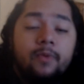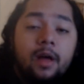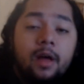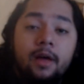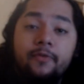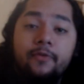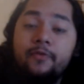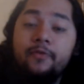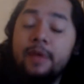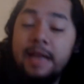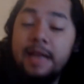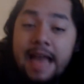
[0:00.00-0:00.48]
uh,
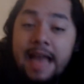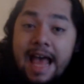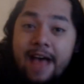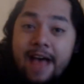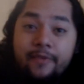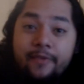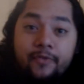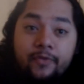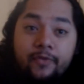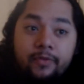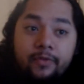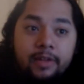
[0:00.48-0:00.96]

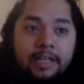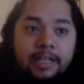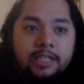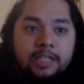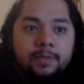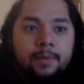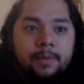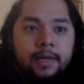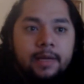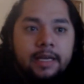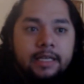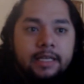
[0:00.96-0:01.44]
FNAF Let's
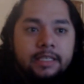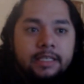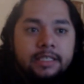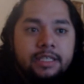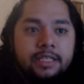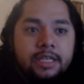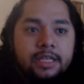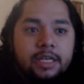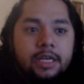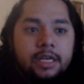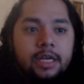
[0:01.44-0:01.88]
Plays,